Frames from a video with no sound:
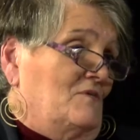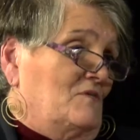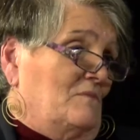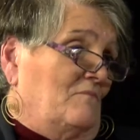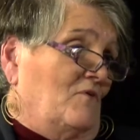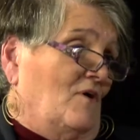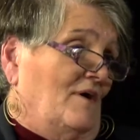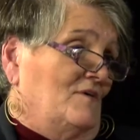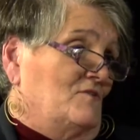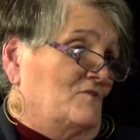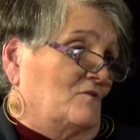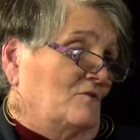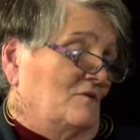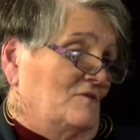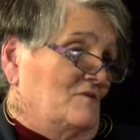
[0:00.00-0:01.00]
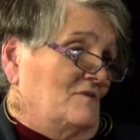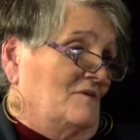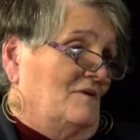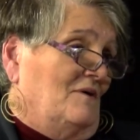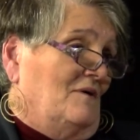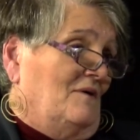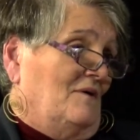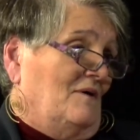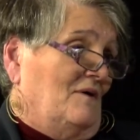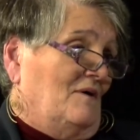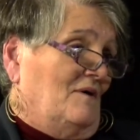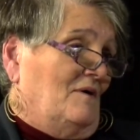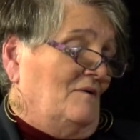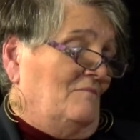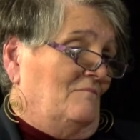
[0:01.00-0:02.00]
surprised, though, because
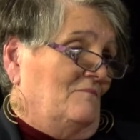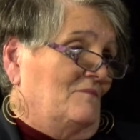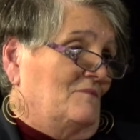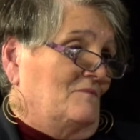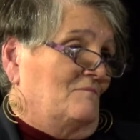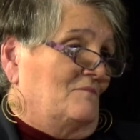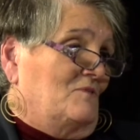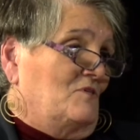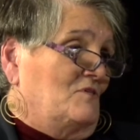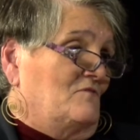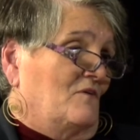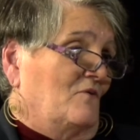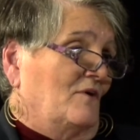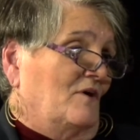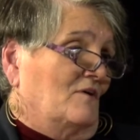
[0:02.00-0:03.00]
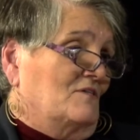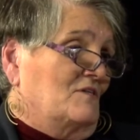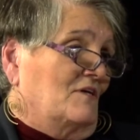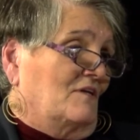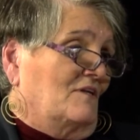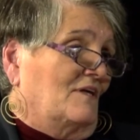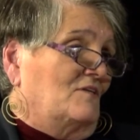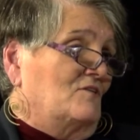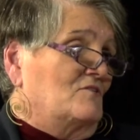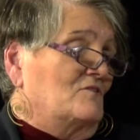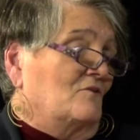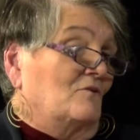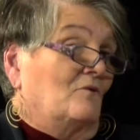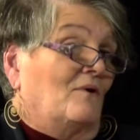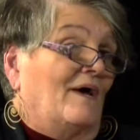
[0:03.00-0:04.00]
she's very articulate. I just
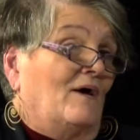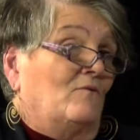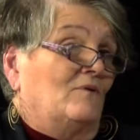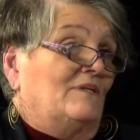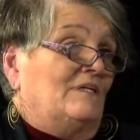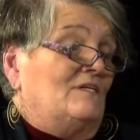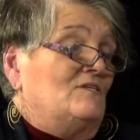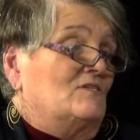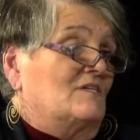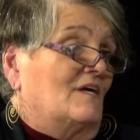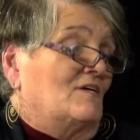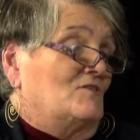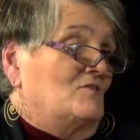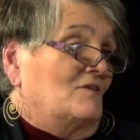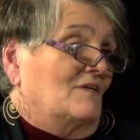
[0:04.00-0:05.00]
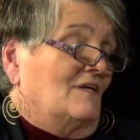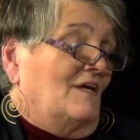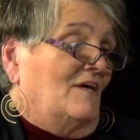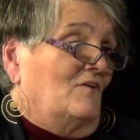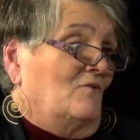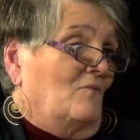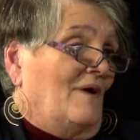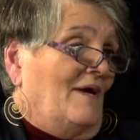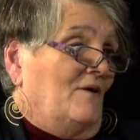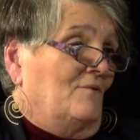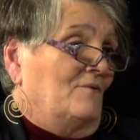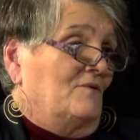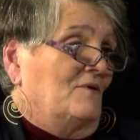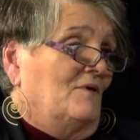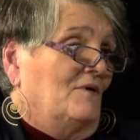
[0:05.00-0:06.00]
don't know how in these days you can get around.